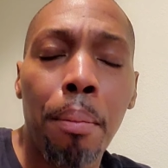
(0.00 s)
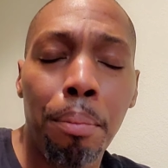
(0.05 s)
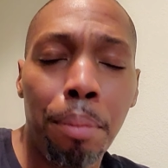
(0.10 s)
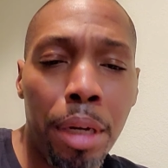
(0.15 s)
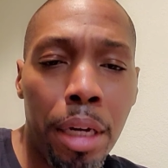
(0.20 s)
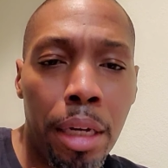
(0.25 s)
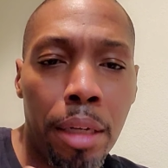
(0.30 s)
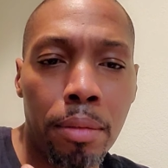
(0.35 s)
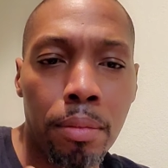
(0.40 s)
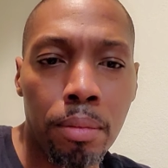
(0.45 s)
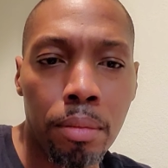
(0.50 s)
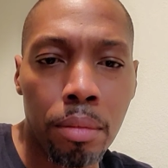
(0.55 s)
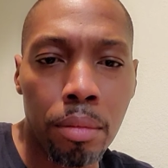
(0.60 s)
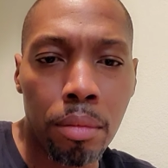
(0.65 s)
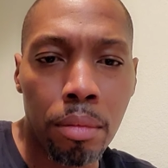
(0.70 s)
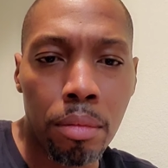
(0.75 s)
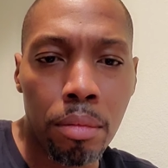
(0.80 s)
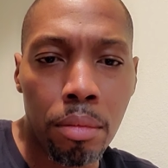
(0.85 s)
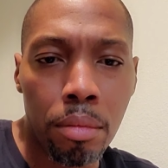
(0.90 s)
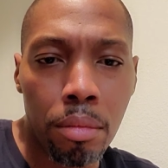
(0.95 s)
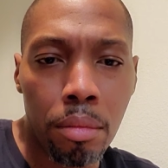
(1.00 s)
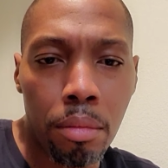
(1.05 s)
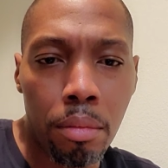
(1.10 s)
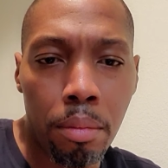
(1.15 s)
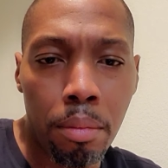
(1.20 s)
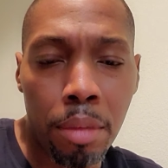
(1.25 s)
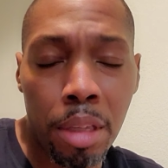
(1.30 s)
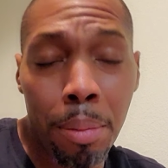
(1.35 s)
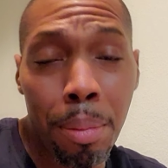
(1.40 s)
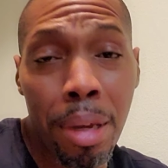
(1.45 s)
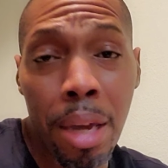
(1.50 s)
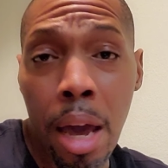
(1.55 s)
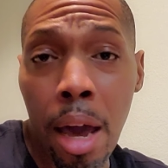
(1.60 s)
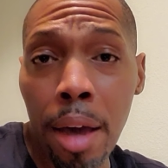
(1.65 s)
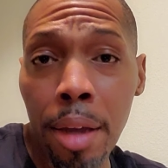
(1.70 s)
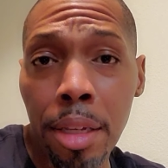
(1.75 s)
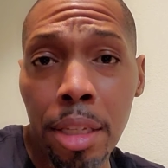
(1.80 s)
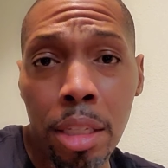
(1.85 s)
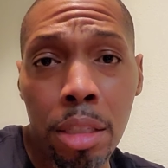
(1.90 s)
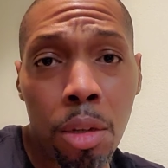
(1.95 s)
But to be
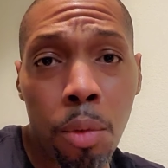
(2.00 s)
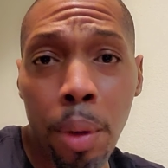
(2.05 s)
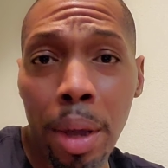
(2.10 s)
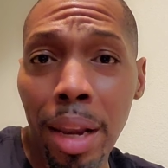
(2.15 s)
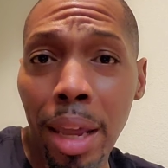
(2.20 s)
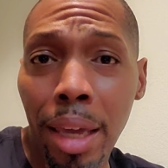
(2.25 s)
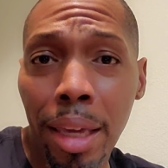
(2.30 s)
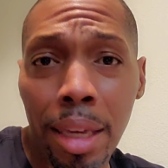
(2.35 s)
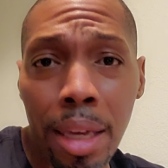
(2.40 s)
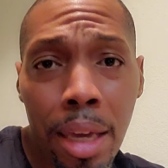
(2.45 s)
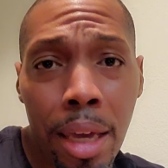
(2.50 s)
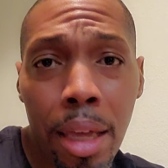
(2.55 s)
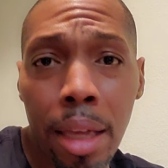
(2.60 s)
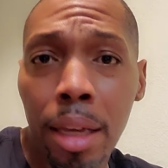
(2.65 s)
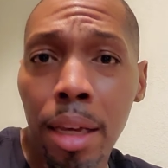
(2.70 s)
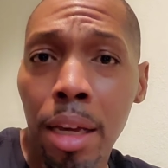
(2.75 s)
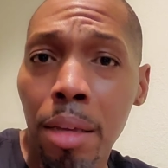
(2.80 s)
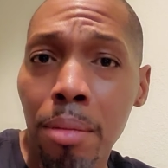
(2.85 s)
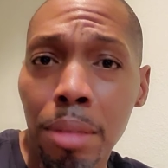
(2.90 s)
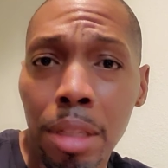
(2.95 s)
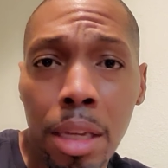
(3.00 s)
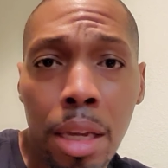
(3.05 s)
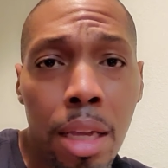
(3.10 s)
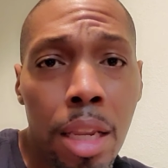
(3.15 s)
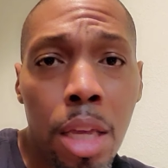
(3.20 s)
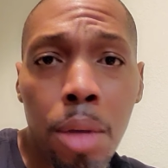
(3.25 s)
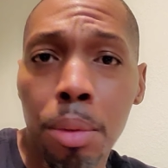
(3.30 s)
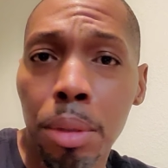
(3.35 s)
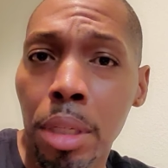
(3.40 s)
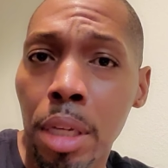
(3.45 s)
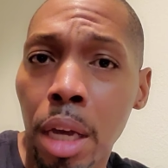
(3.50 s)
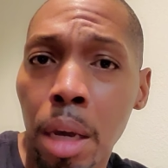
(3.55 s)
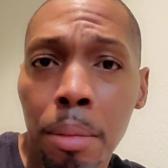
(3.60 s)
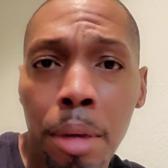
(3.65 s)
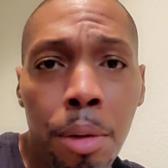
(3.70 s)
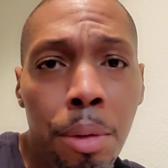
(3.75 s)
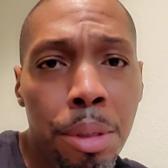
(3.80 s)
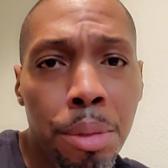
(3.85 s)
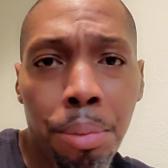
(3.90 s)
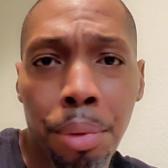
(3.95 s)
honest, the way that kid comes in, he was
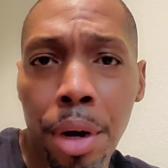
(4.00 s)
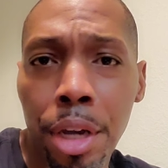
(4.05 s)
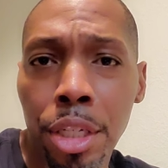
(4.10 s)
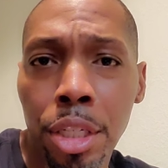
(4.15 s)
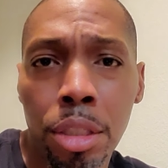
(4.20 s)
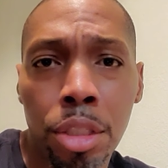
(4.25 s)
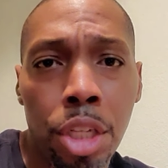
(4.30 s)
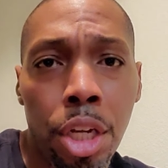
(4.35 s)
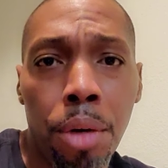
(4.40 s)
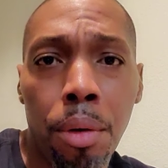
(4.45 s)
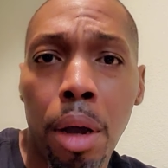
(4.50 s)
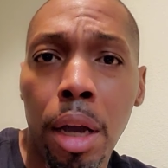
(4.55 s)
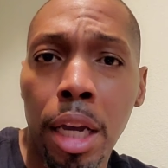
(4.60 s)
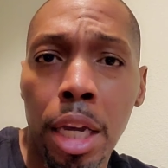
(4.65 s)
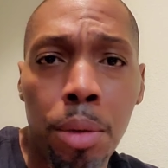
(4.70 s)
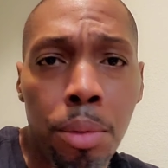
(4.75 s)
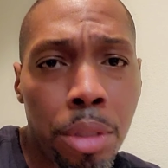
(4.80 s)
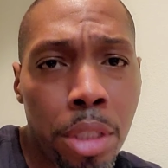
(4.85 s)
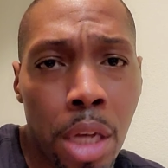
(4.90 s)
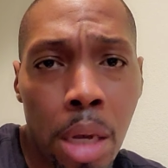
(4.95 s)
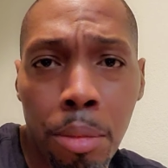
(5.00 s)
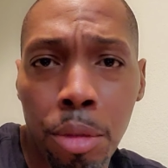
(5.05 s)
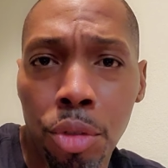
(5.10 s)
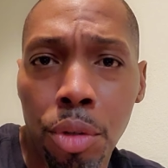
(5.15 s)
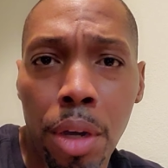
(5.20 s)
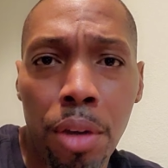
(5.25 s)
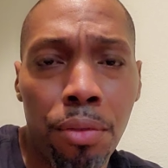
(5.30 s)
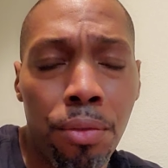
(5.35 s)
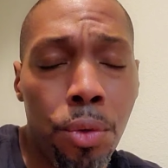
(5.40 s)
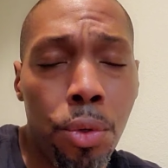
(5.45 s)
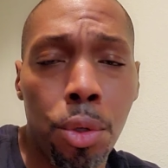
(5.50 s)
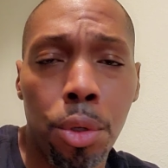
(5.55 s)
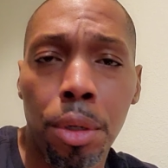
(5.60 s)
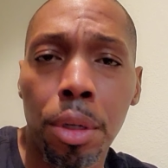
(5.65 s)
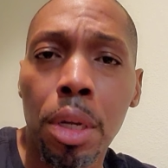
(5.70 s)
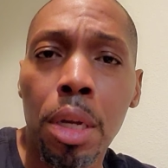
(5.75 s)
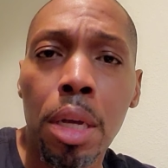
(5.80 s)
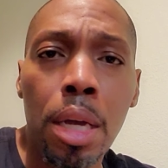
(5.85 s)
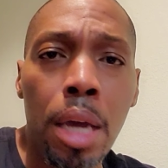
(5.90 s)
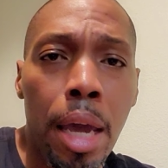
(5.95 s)
pressing J-Rock, he was coming straight
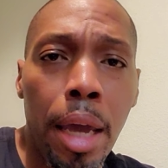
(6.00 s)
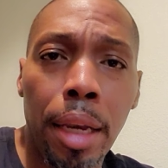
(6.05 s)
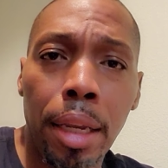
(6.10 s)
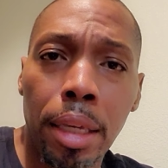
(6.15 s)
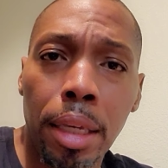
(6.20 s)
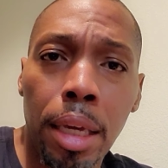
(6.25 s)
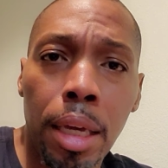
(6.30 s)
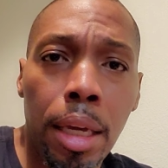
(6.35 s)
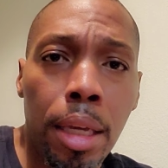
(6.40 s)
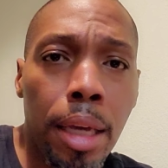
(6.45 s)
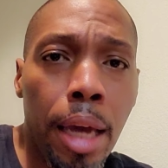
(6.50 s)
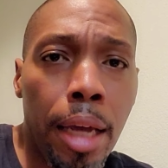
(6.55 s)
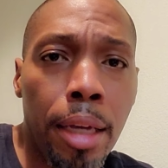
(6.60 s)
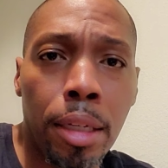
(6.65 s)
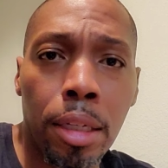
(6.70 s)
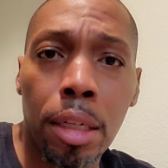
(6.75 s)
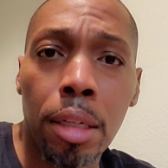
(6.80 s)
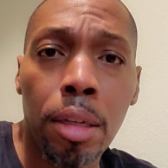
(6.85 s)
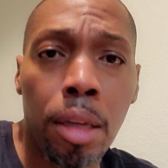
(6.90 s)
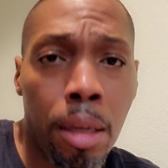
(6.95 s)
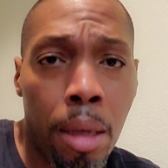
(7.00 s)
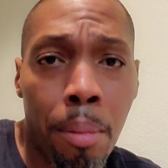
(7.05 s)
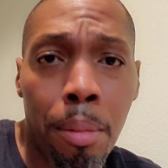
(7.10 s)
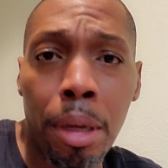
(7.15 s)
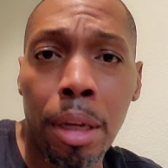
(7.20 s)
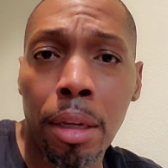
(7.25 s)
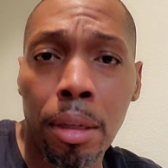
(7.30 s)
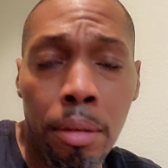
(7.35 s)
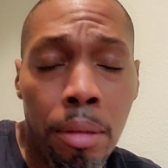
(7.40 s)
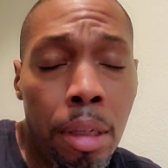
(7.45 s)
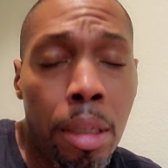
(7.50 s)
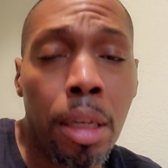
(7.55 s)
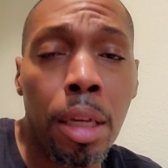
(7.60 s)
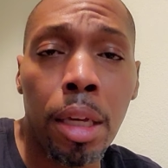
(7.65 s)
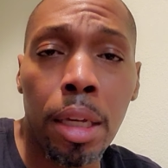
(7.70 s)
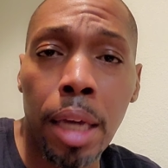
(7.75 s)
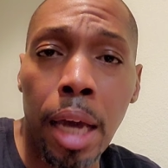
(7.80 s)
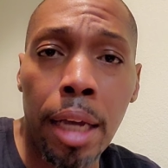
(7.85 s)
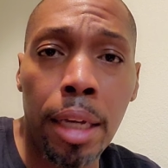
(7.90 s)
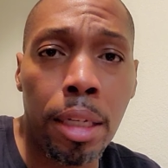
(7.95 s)
forward, and the kid got
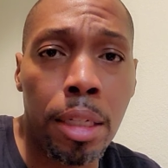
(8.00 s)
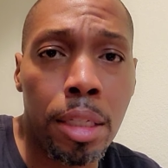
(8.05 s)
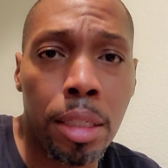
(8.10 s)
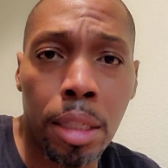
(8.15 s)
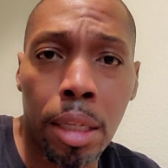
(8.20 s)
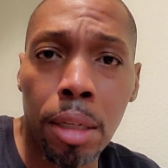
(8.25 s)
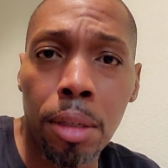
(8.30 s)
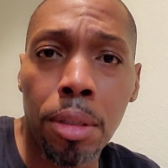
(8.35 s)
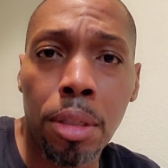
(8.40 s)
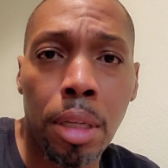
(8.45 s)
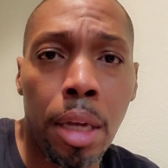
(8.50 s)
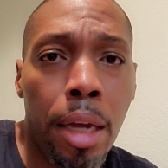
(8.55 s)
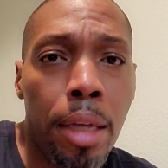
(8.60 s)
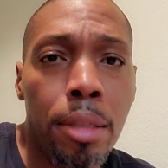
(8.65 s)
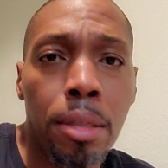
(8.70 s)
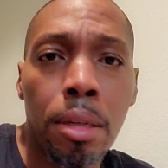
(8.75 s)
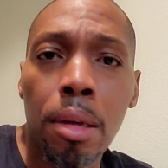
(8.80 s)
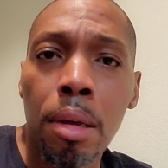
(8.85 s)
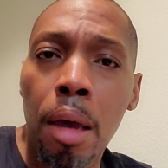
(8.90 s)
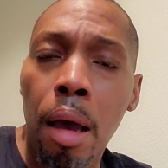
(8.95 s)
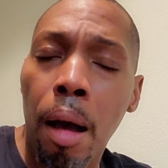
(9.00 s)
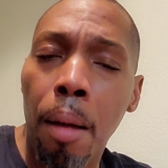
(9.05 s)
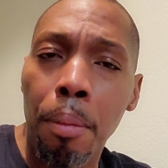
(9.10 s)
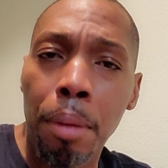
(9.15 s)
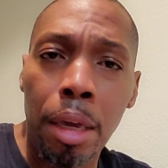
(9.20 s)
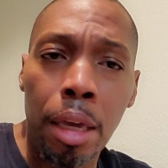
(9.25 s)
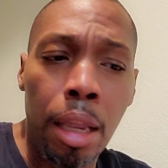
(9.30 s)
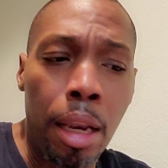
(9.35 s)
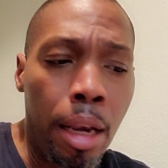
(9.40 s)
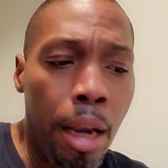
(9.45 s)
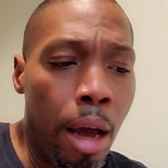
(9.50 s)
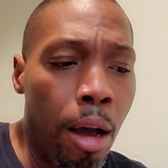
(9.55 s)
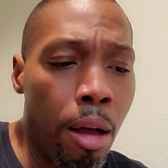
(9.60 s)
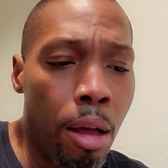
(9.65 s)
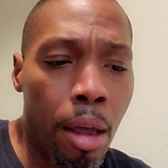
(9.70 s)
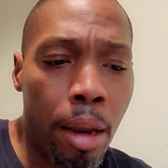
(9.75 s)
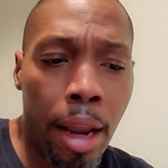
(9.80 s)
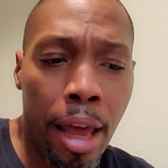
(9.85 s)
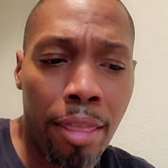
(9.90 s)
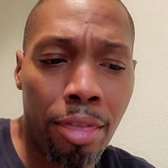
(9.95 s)
good skill sets. I mean, and
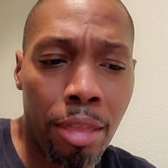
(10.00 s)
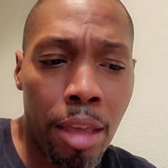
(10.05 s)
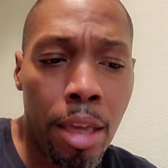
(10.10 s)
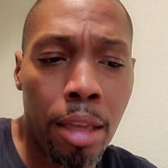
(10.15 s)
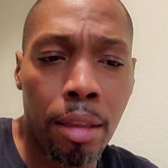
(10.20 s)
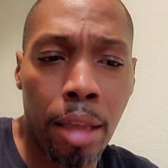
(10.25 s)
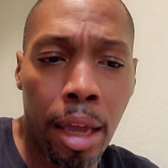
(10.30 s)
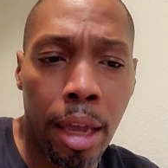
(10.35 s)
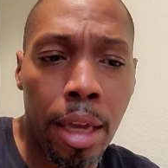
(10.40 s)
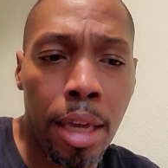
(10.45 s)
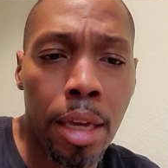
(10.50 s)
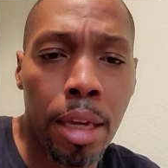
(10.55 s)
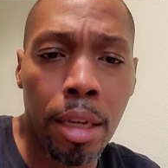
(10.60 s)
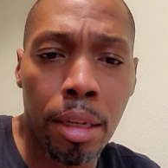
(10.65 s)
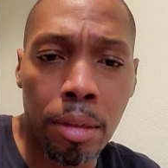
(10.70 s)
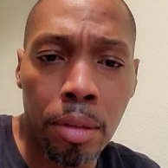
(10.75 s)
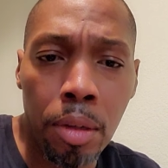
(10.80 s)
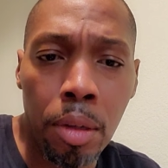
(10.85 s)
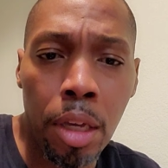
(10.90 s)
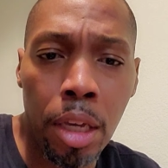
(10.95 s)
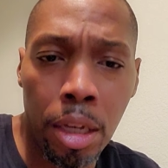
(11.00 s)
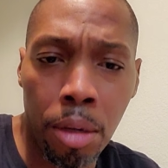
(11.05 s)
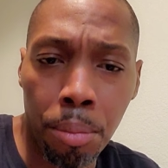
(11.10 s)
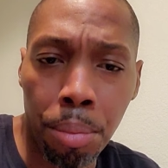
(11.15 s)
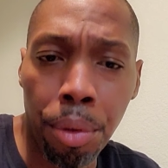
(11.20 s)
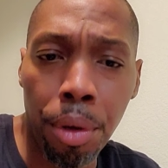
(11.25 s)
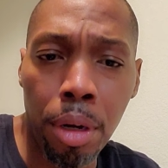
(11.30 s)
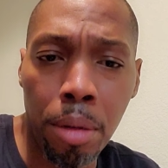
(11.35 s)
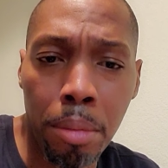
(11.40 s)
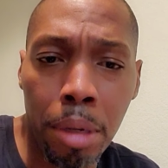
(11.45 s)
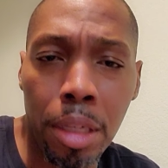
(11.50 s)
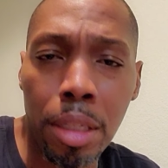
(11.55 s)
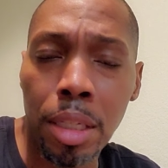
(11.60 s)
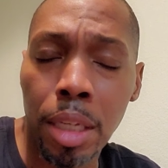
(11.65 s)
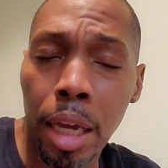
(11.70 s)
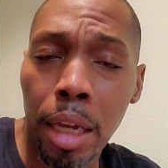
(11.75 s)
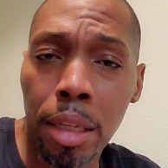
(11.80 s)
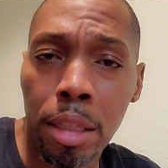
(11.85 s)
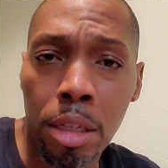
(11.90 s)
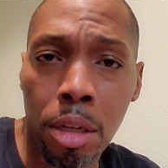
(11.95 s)
I think that he can pretty much
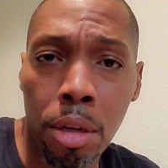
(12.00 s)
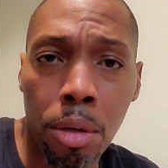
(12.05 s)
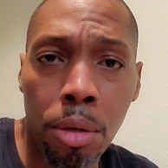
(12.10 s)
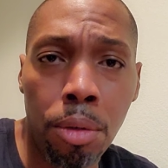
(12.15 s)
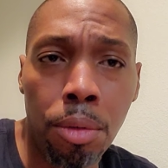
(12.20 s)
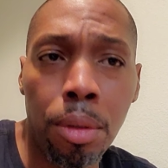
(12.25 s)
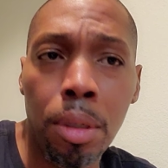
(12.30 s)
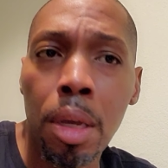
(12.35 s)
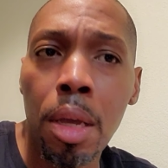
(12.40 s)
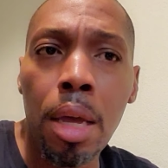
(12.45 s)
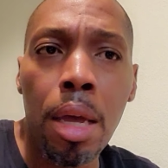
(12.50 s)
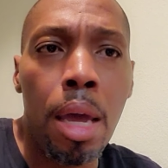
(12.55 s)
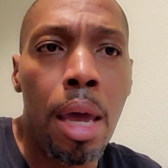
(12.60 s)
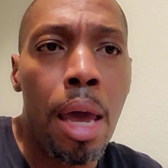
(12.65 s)
set the tone.